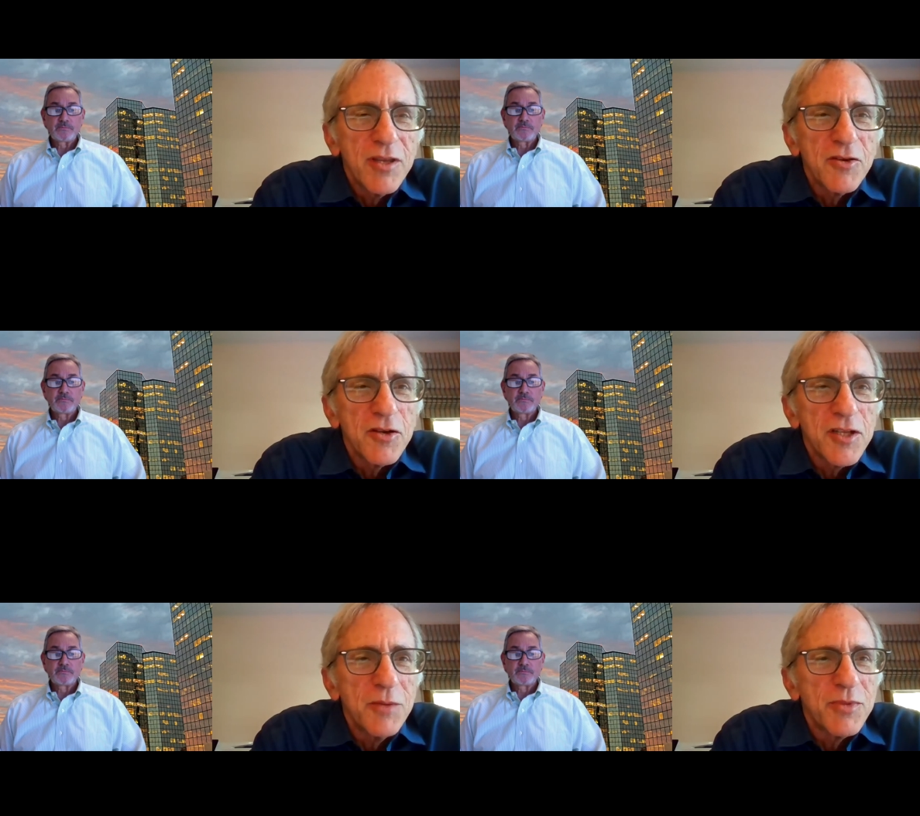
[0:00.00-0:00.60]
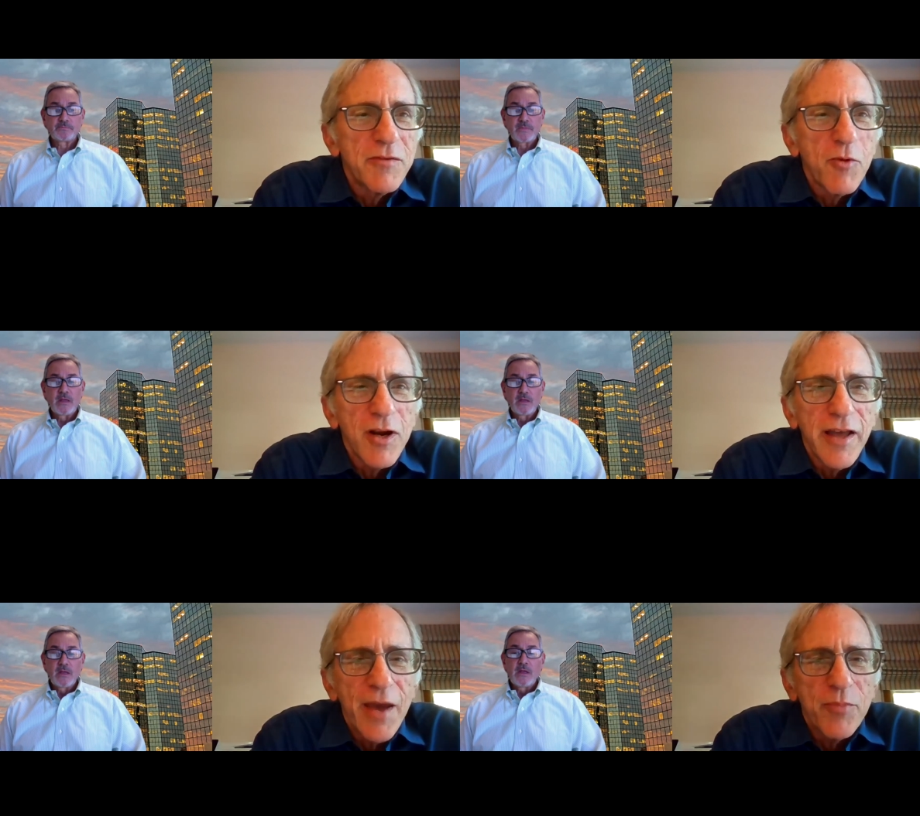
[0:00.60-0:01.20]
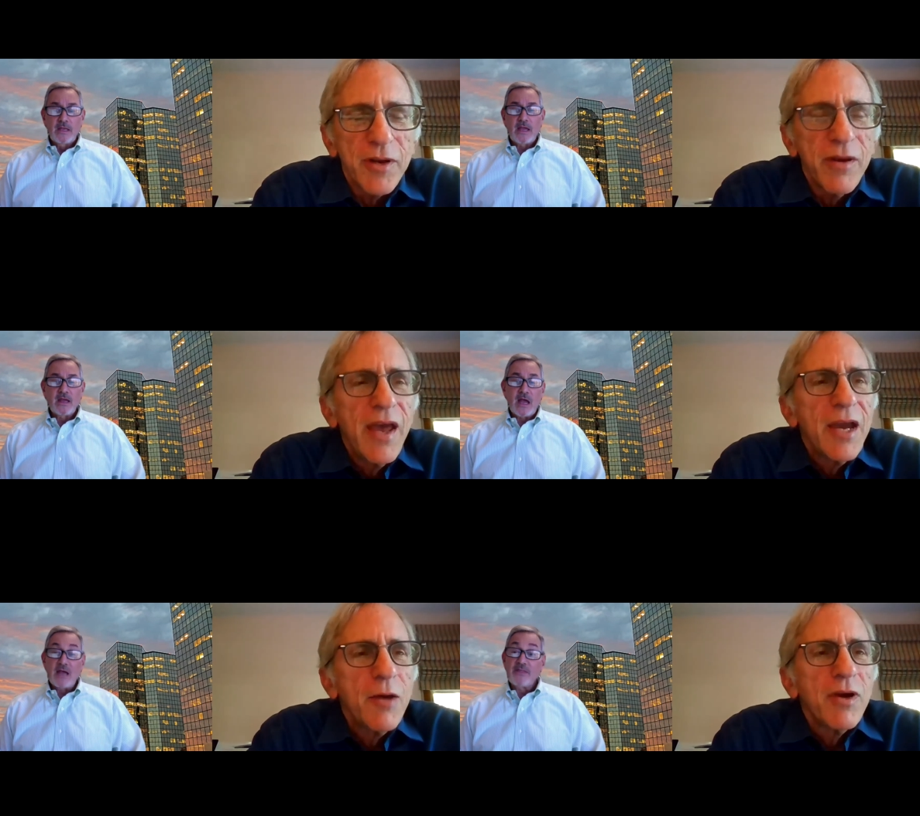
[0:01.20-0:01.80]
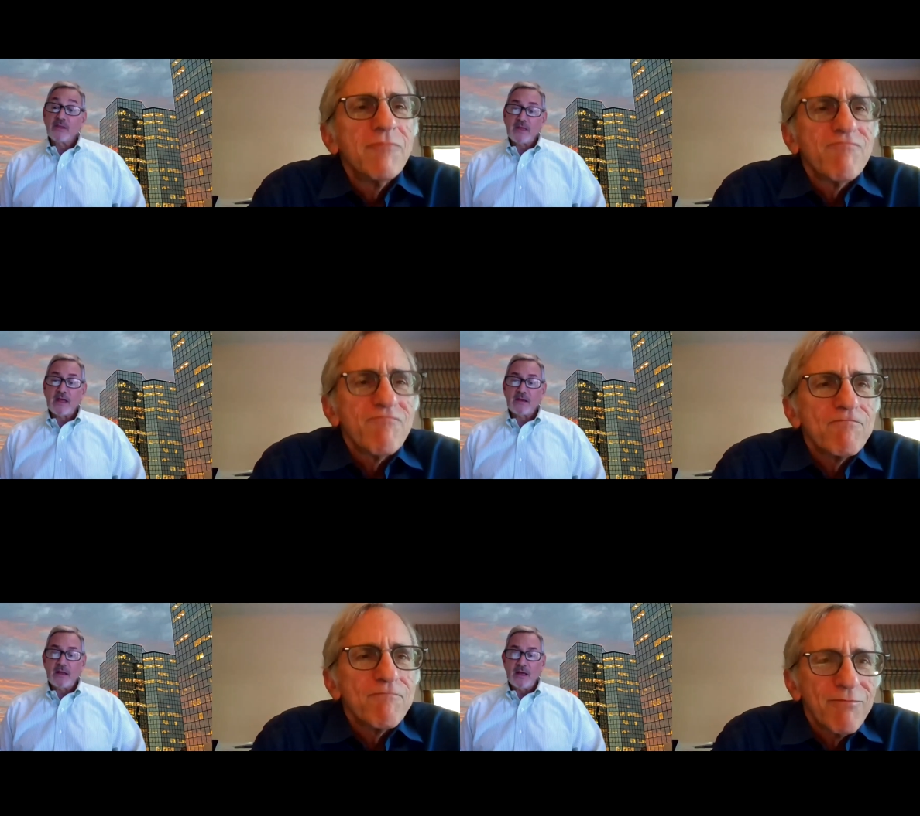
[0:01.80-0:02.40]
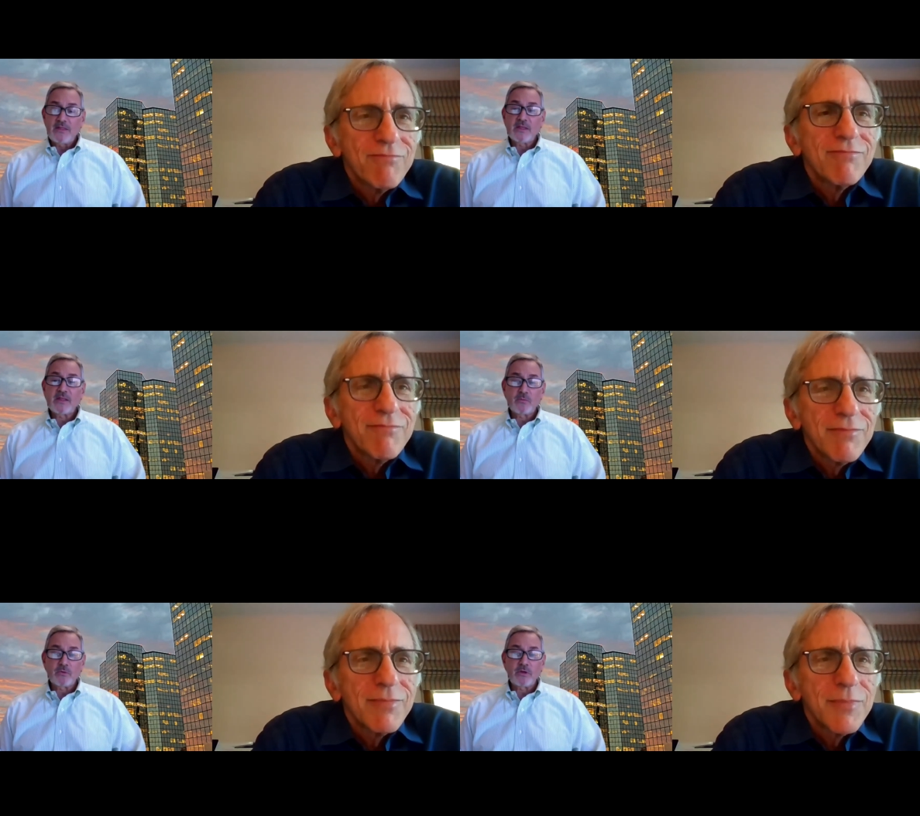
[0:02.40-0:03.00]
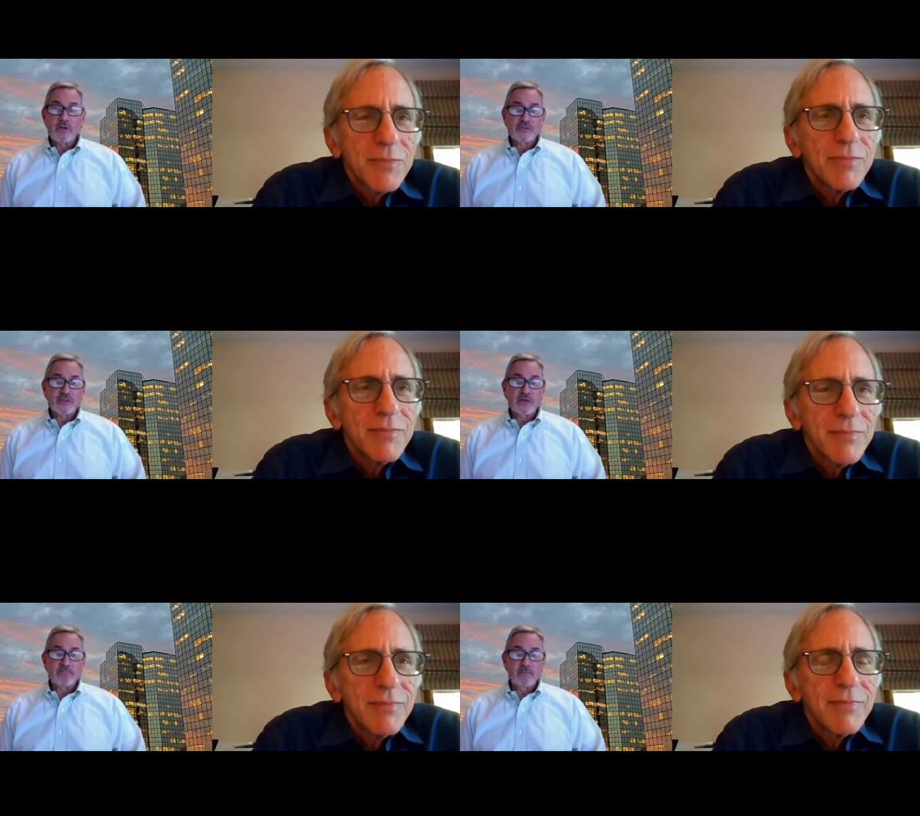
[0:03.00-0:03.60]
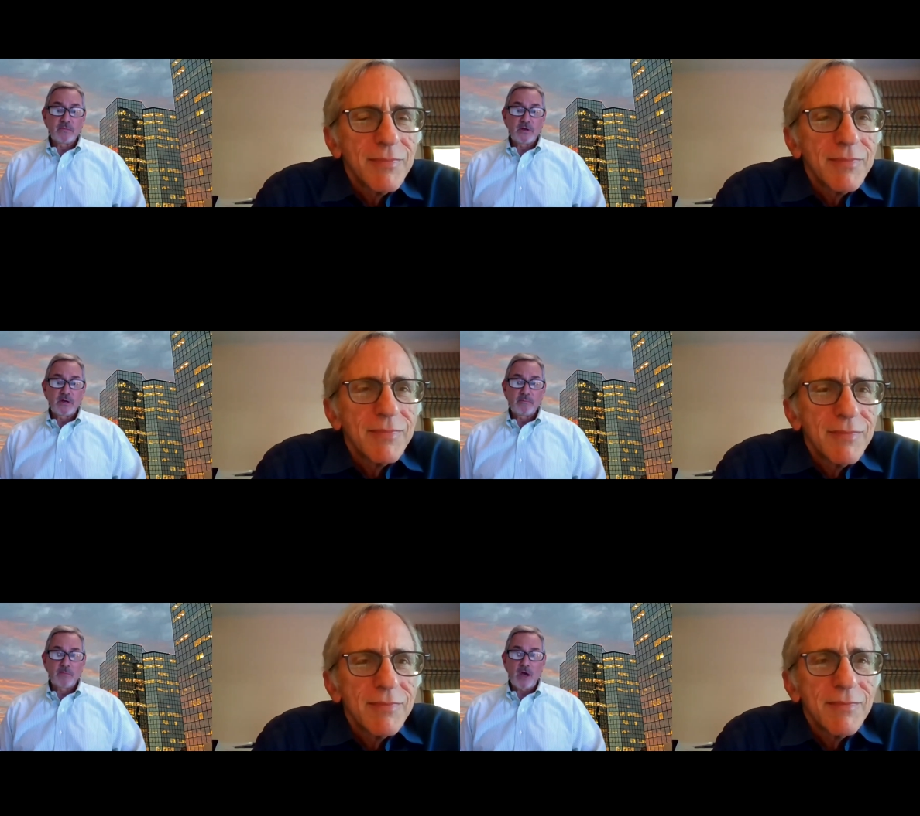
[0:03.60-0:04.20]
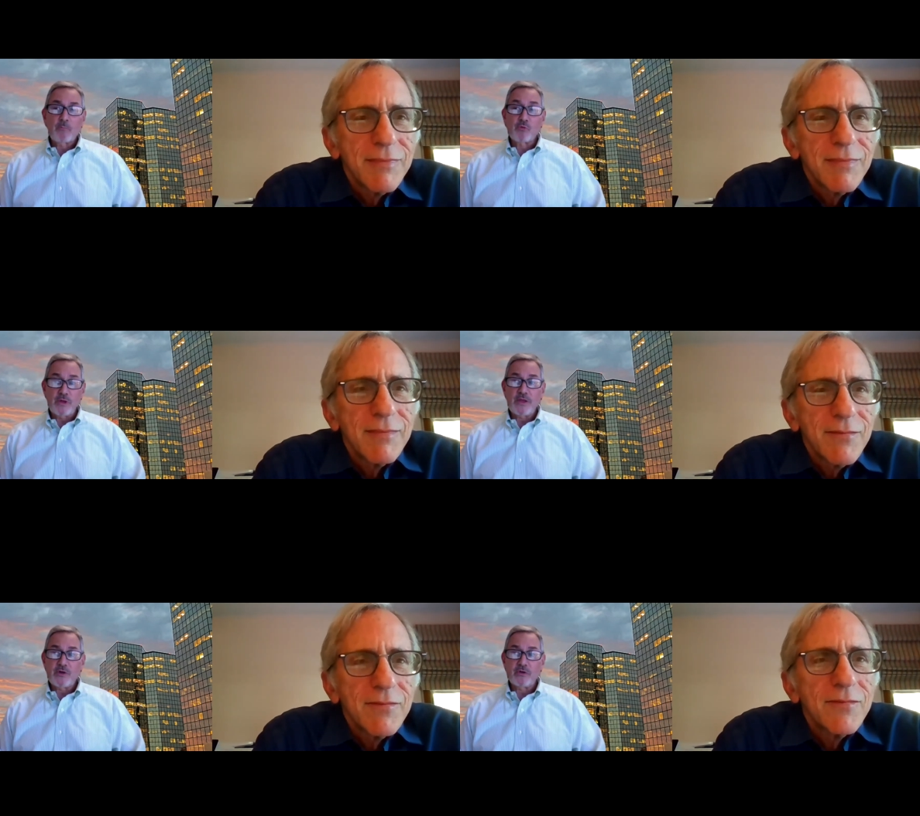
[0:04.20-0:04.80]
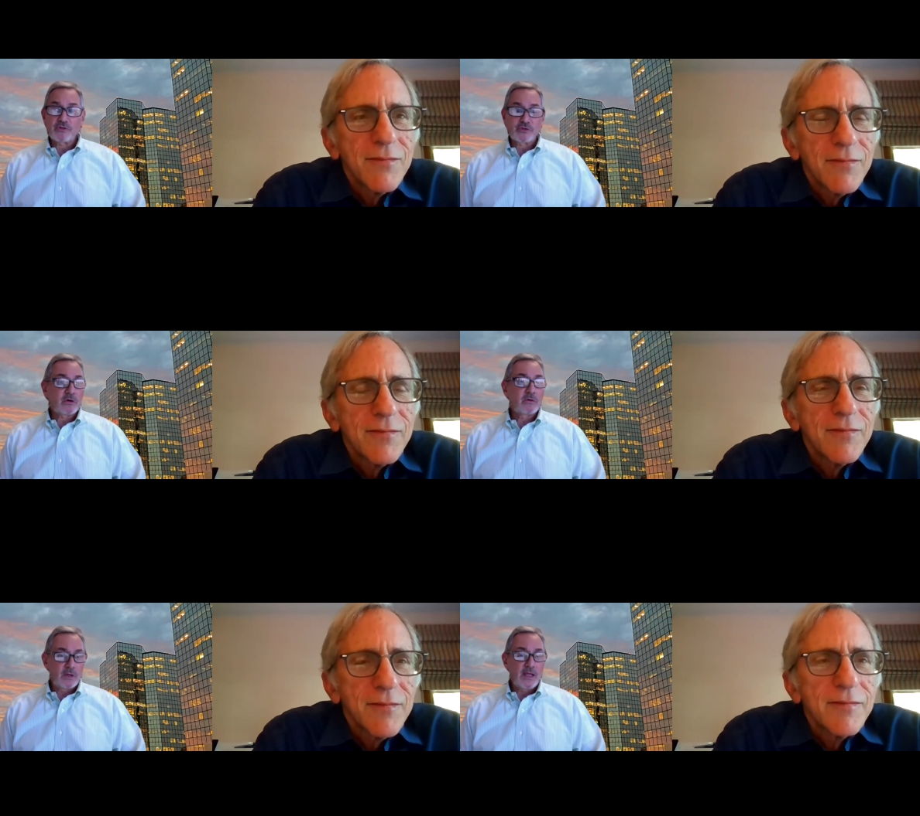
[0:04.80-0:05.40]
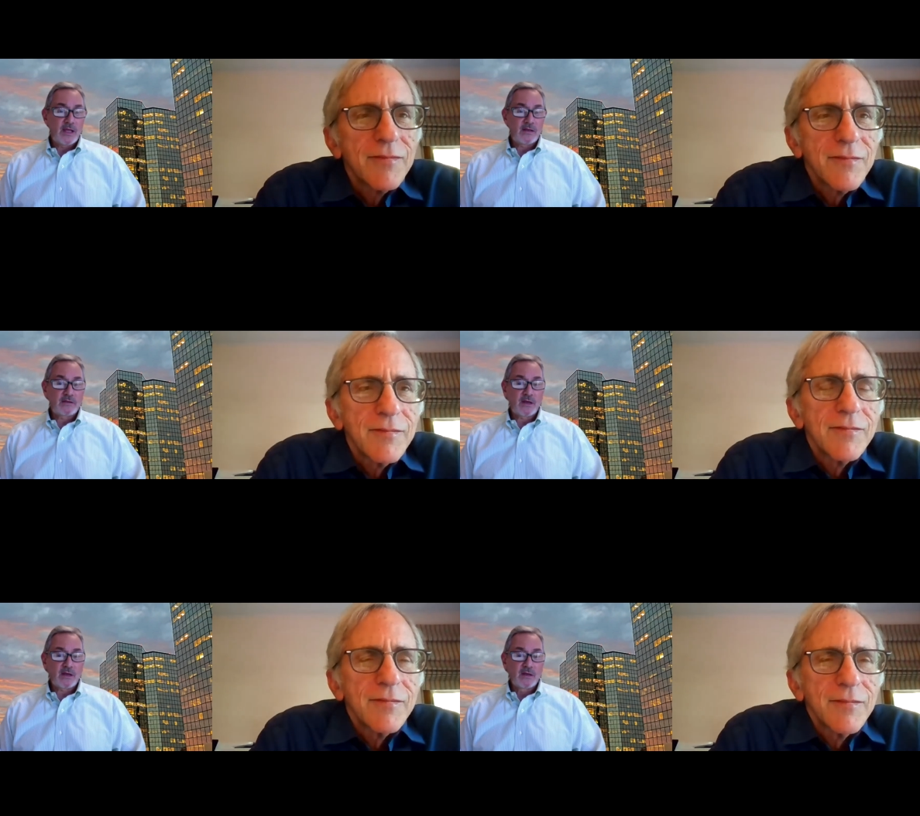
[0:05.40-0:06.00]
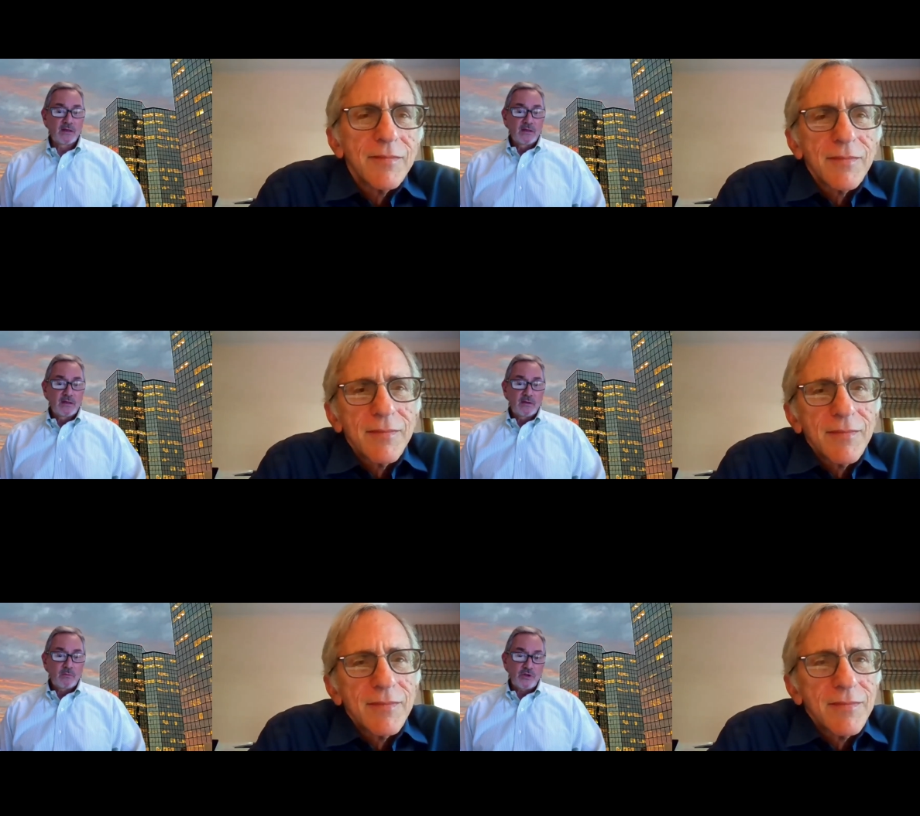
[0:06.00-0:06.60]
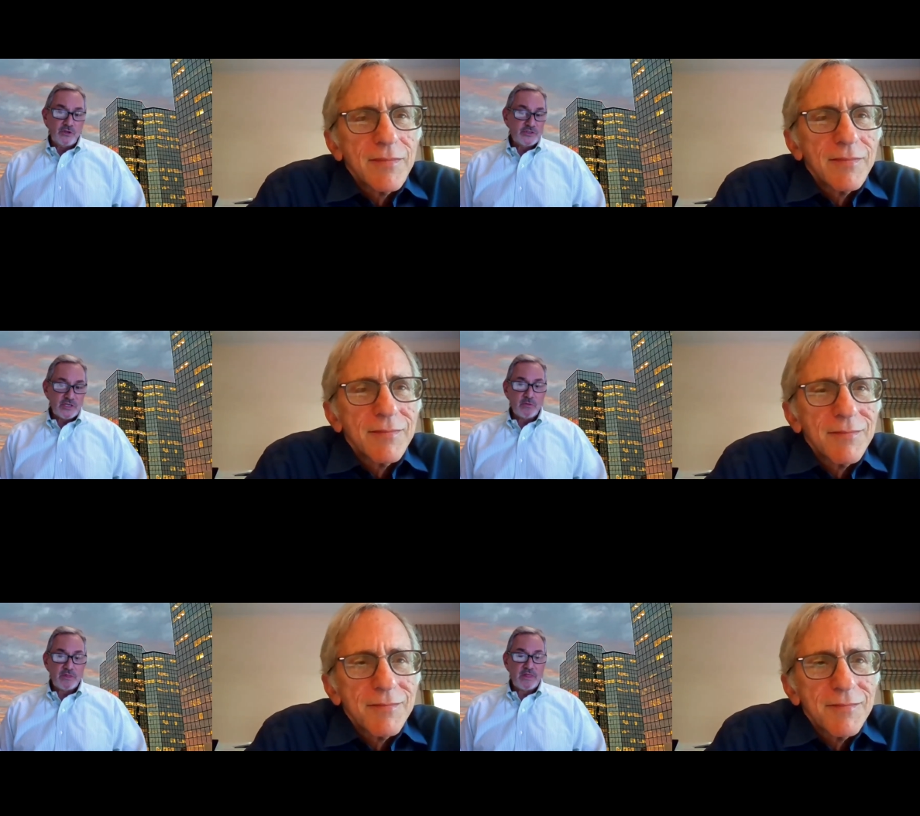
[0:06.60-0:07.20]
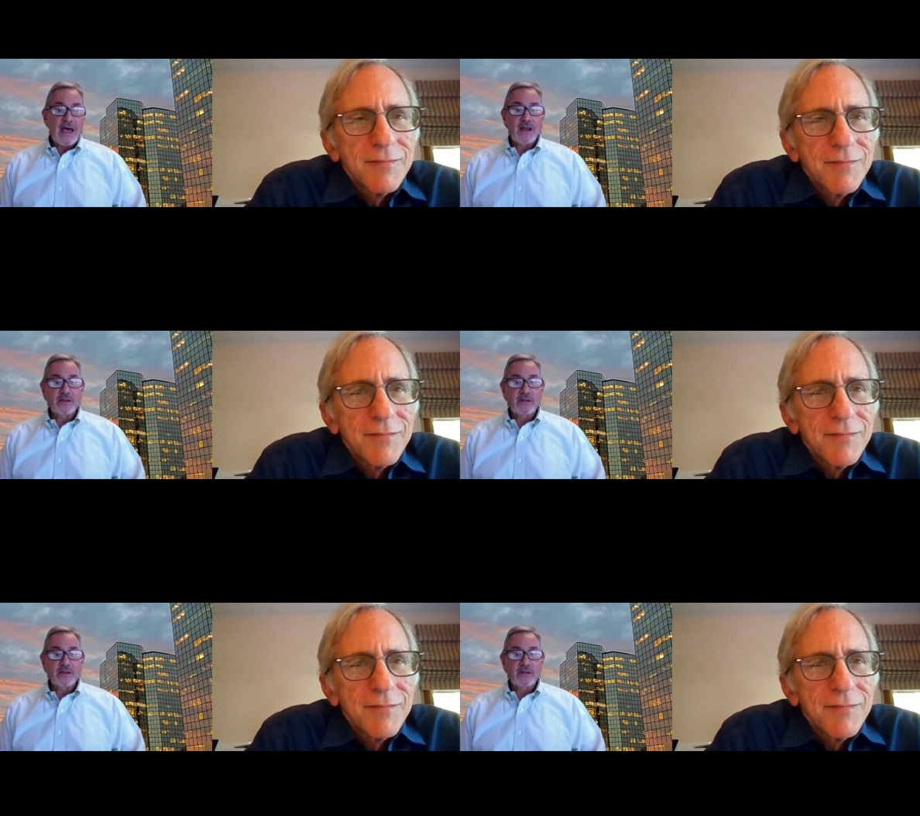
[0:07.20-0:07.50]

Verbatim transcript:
Speaker 1: a little glimpse of what will
Speaker 2: happen. Yeah, I think anyway. that I think it really is a um, a precursor, and uh, what you see with that